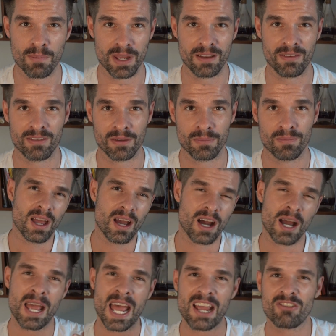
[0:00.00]
Base.
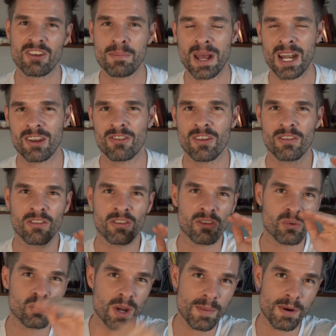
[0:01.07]
I actually managed to
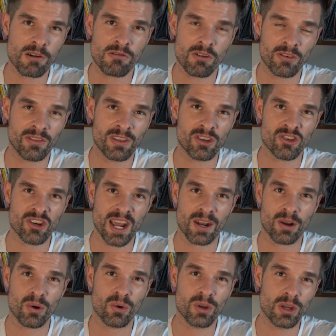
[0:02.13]
swim across the
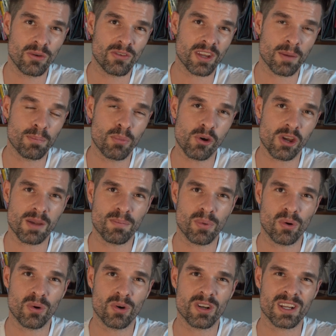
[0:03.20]
channel using a boogie
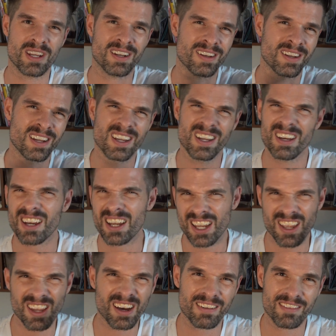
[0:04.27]
board, and I
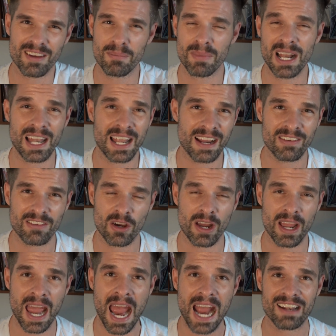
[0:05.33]
cut up my legs on
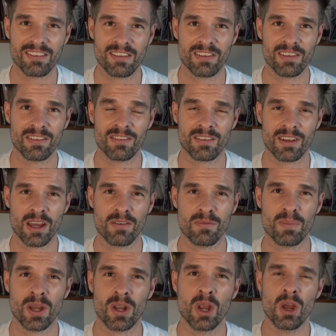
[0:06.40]
cactuses and stuff,
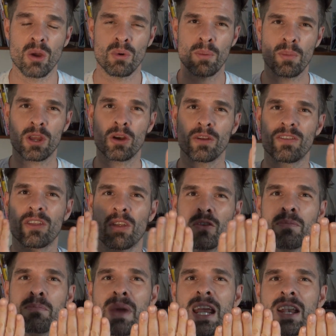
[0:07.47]
but when we got to those
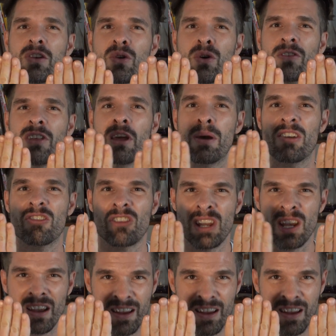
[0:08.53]
main doors, they were actually